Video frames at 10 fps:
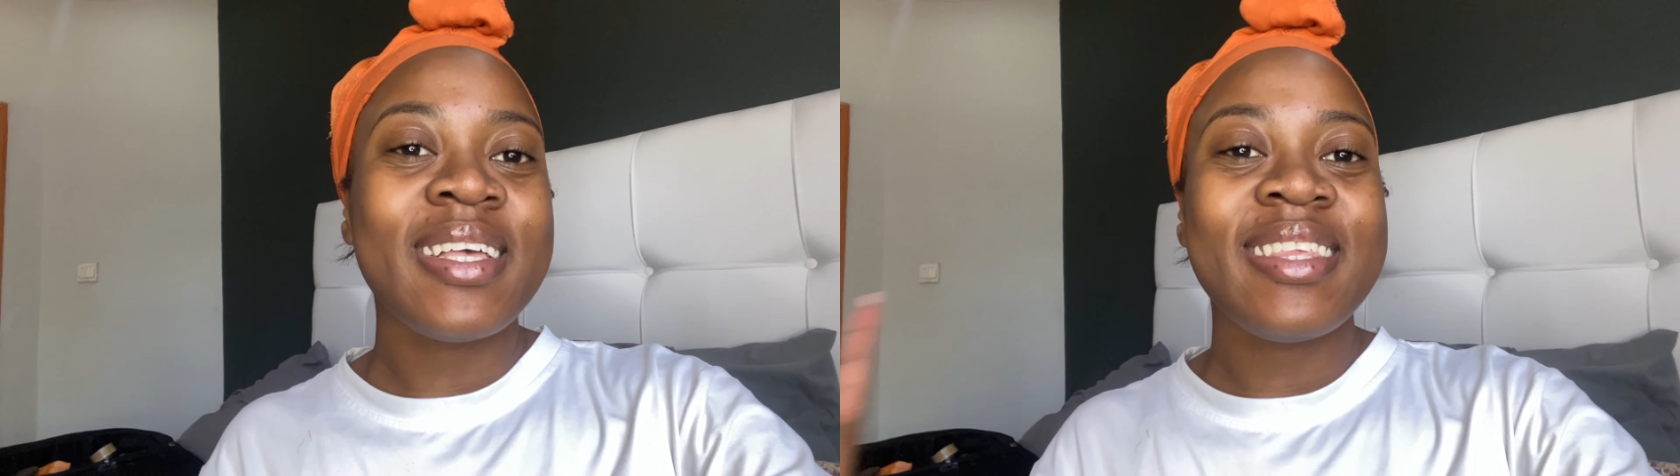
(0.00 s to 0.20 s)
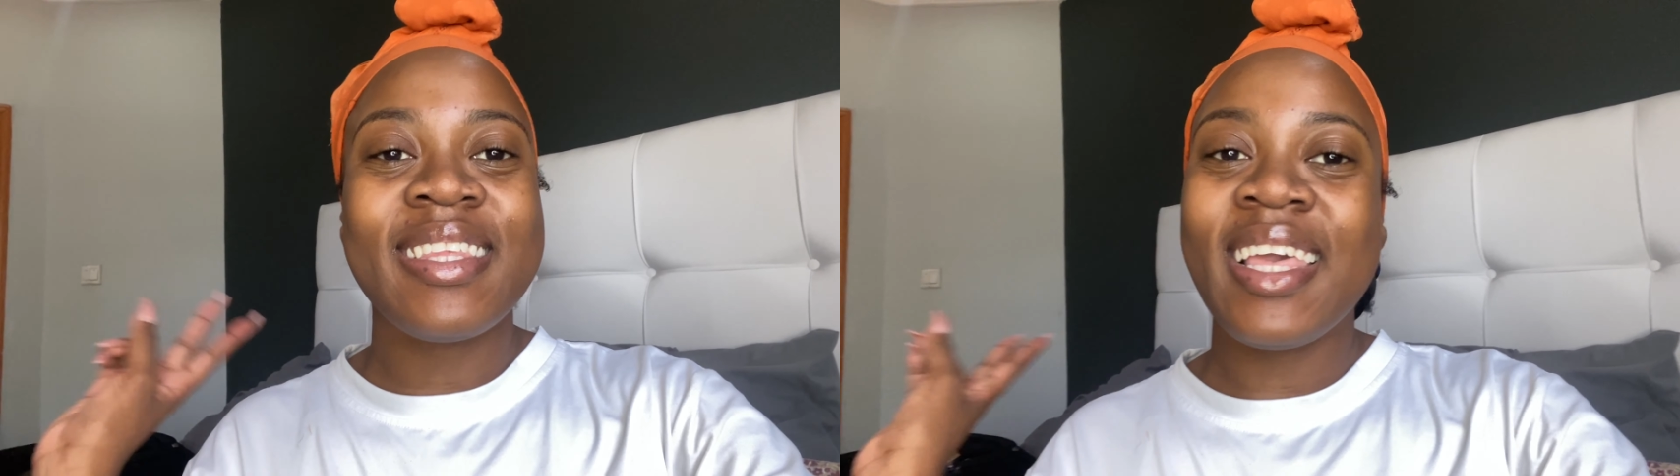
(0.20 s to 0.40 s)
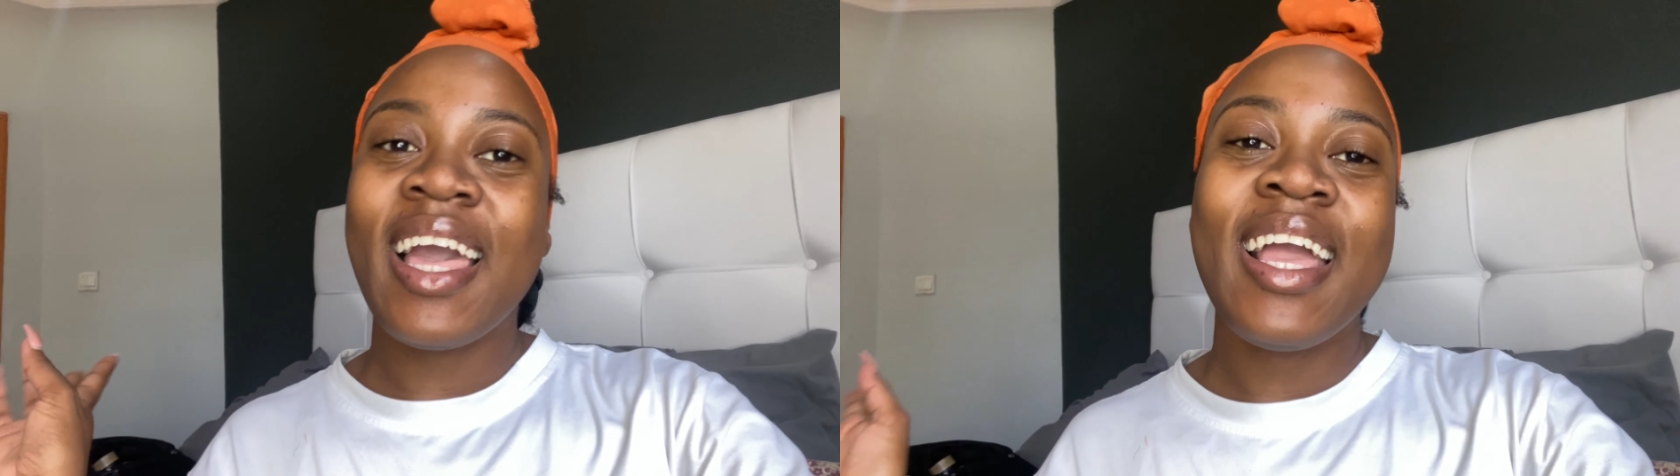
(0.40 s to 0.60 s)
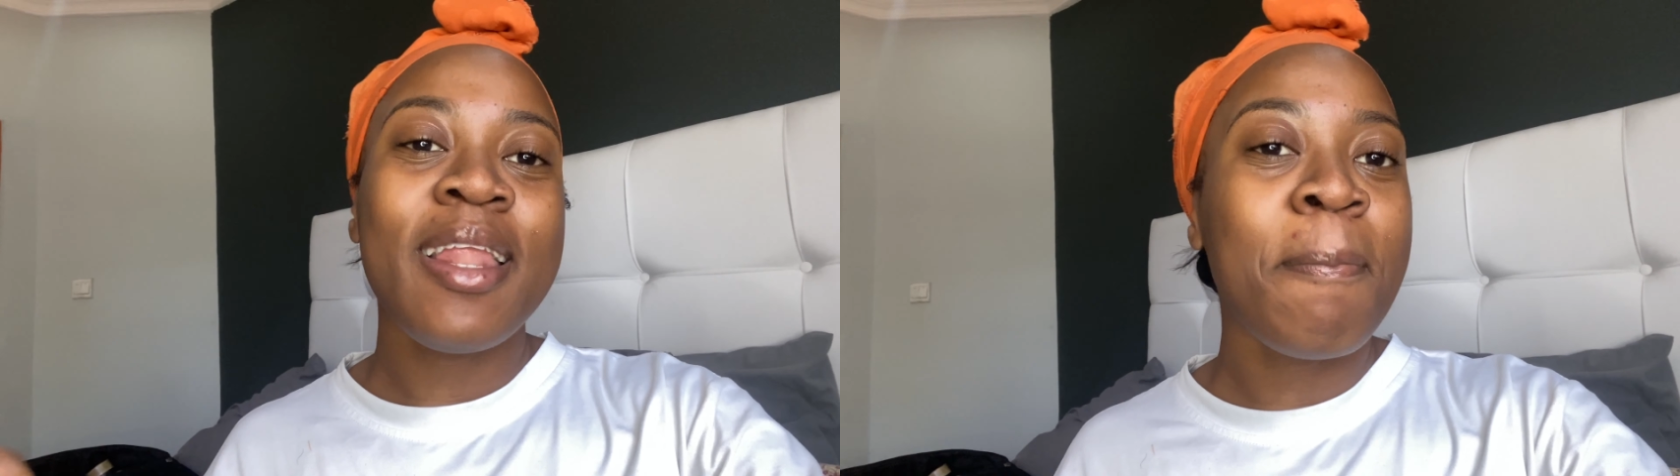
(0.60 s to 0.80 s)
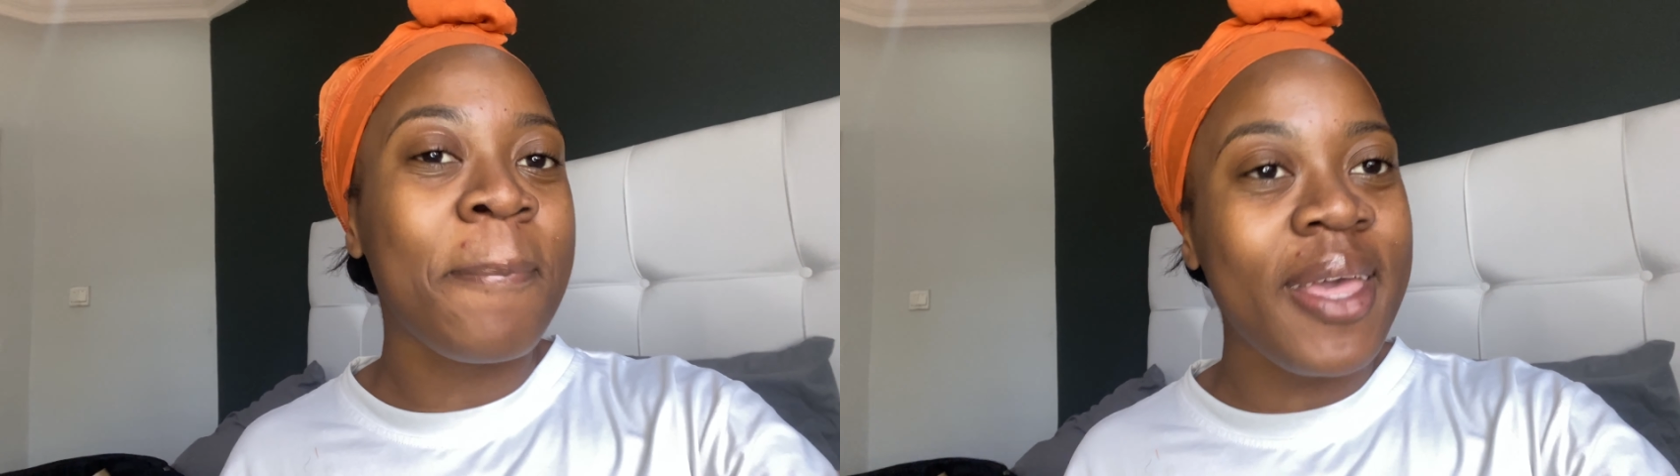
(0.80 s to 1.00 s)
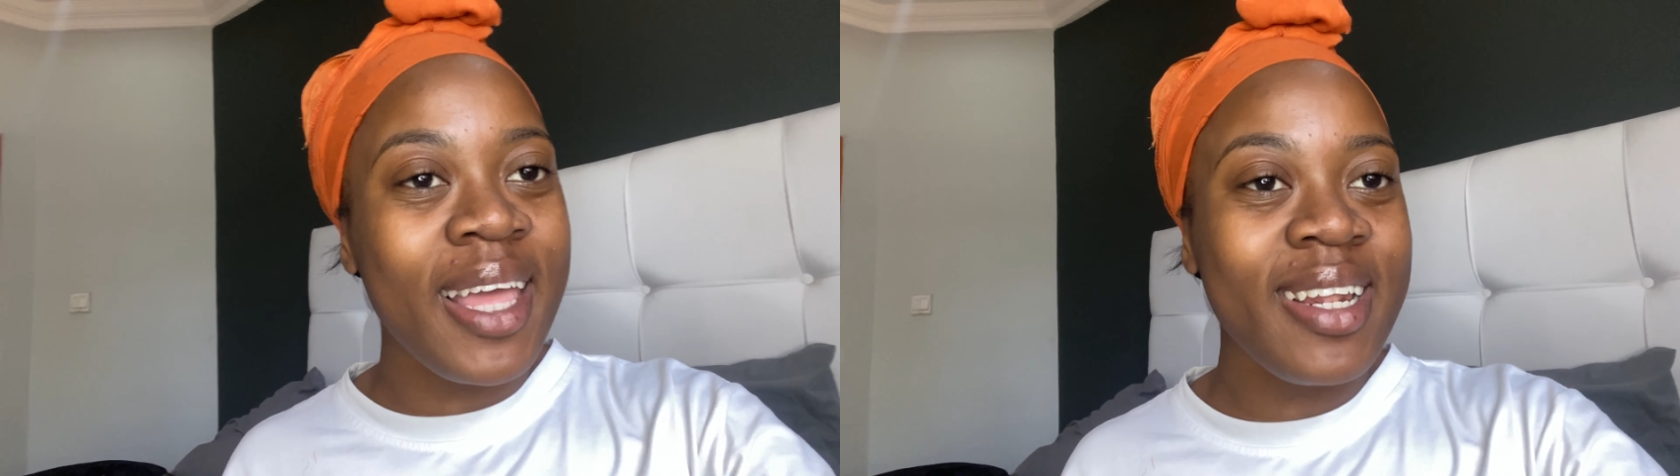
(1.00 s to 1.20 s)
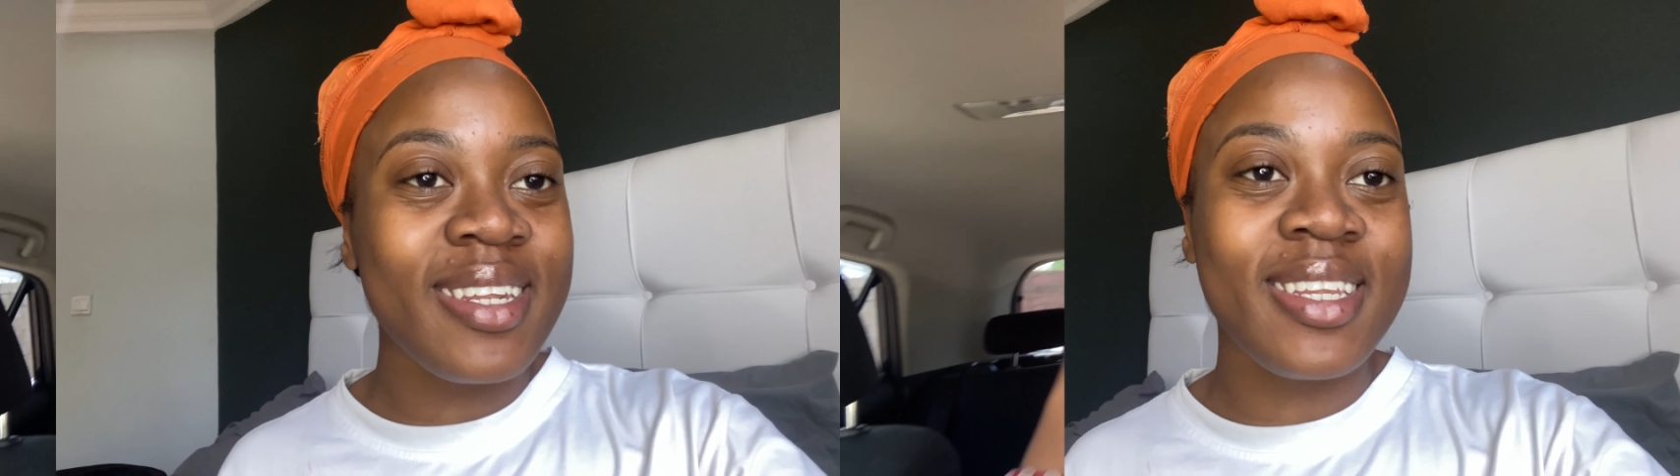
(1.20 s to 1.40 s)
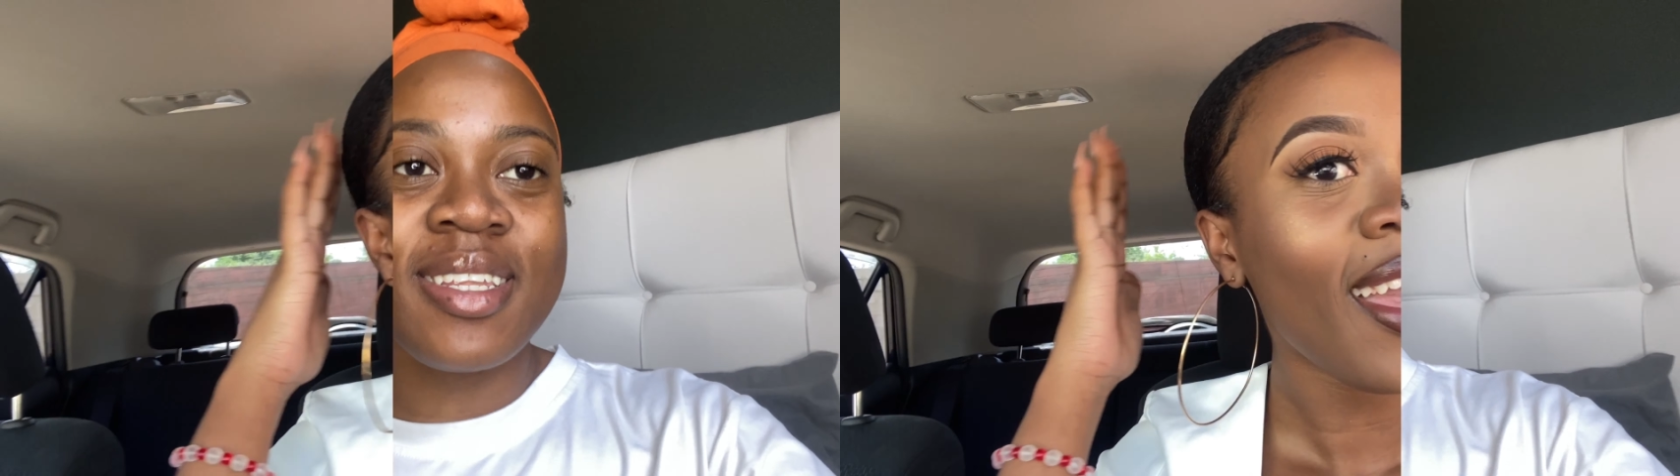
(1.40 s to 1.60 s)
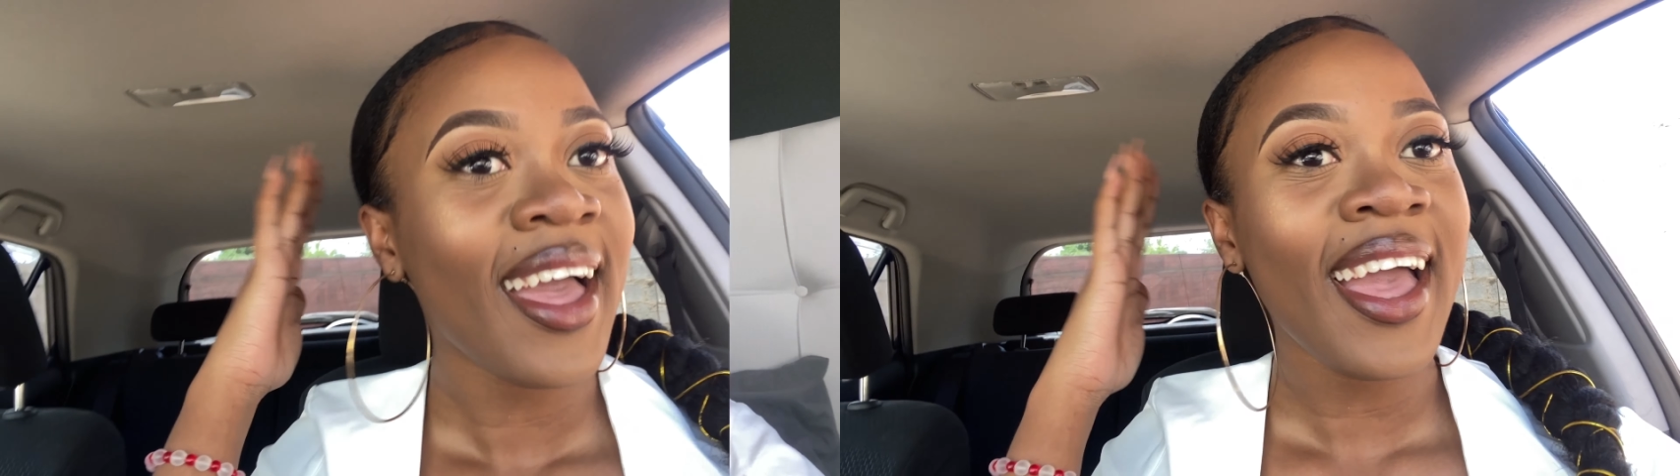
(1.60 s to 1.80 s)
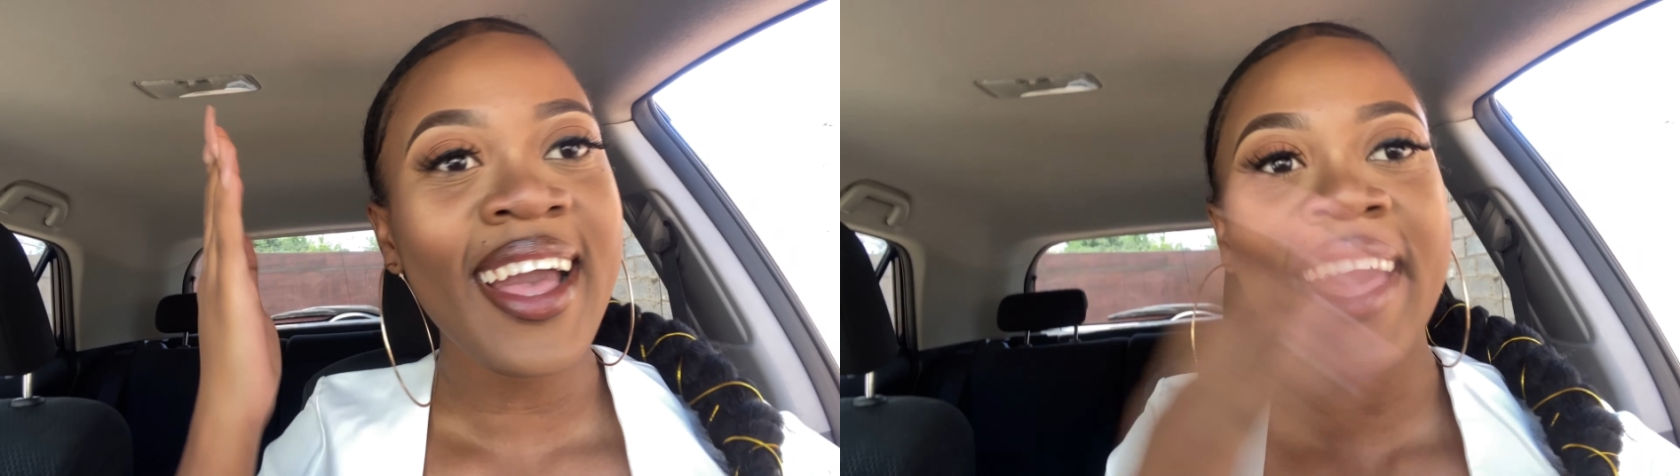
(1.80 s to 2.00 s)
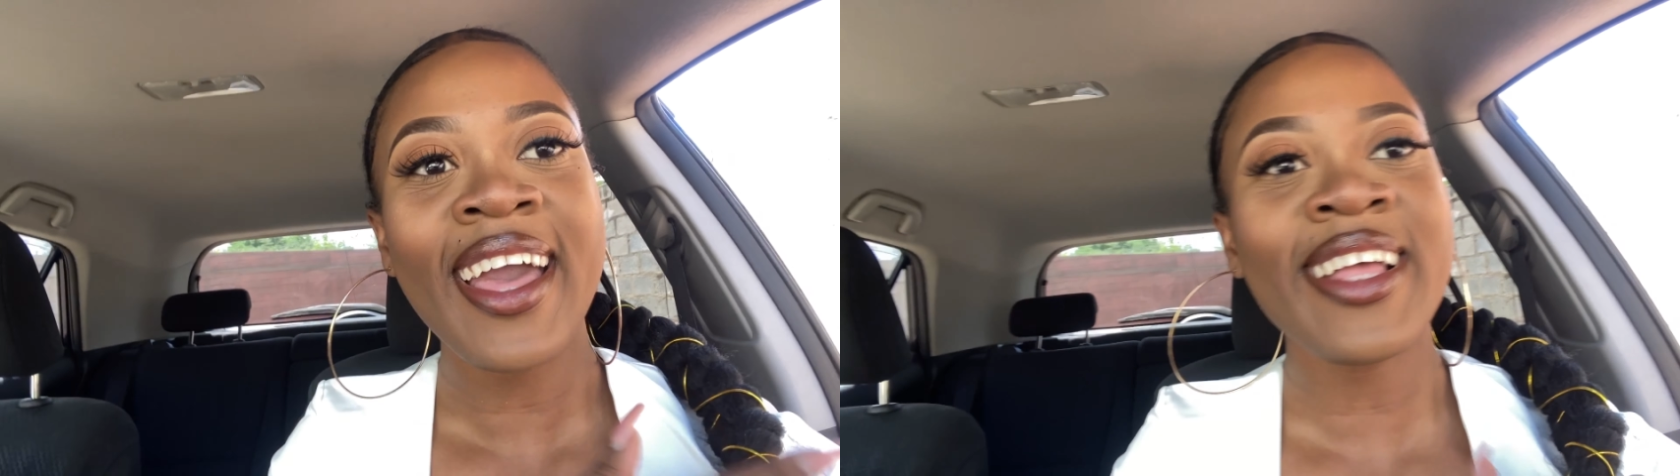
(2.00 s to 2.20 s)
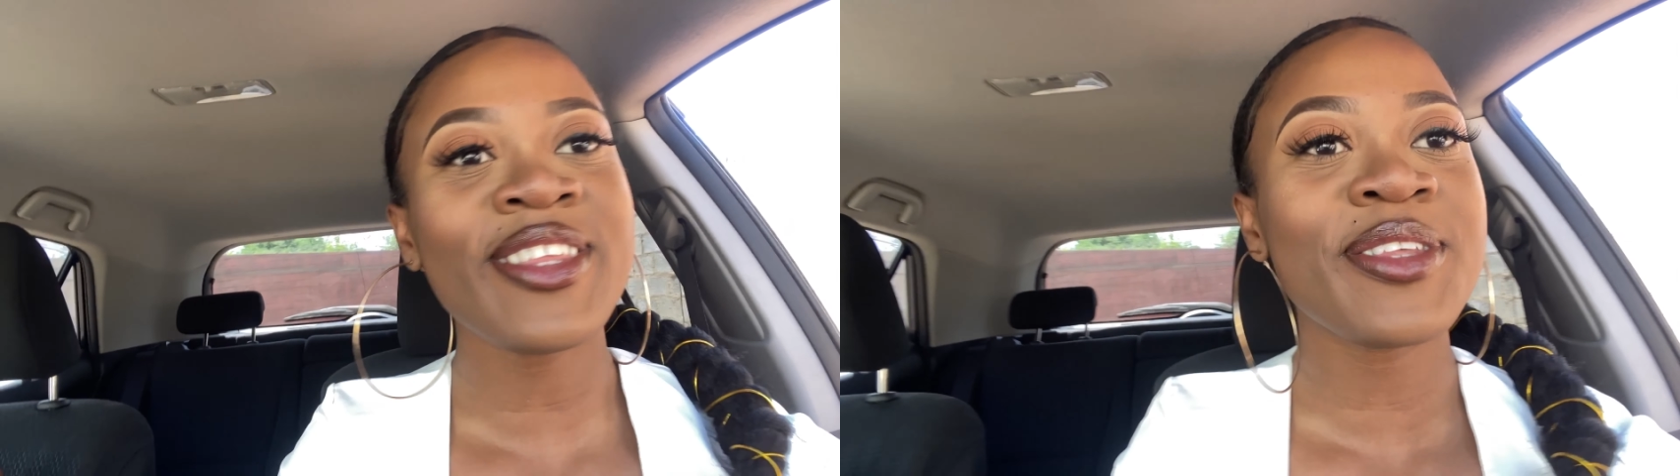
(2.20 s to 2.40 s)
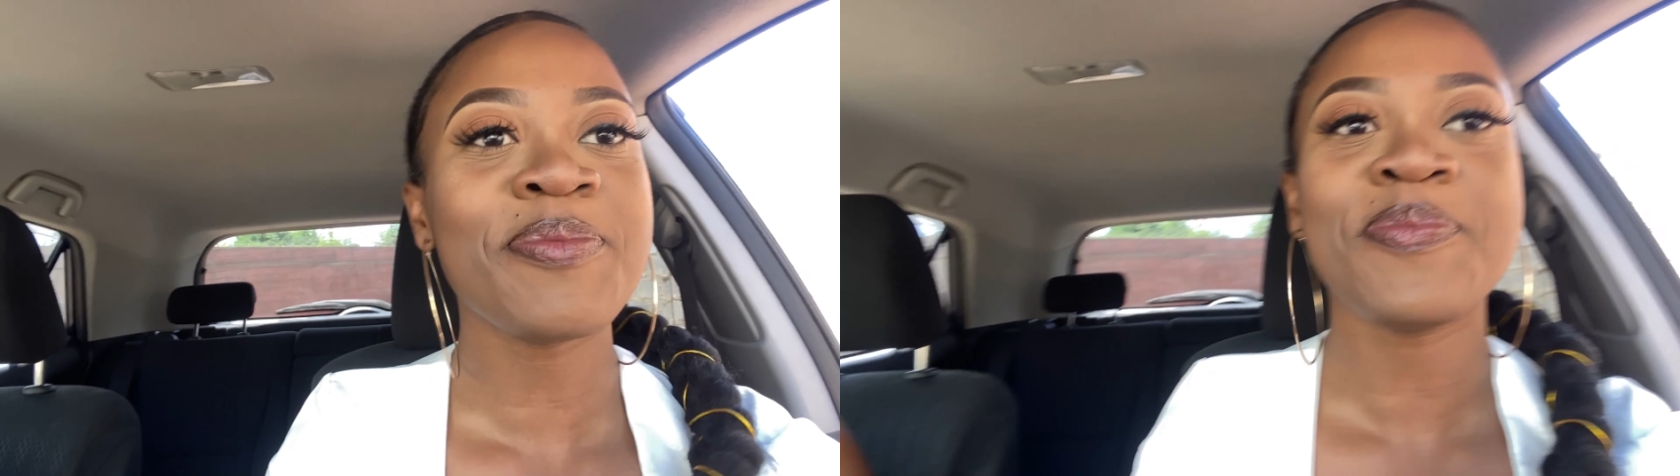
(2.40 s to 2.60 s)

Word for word: see ya in a bit hi guys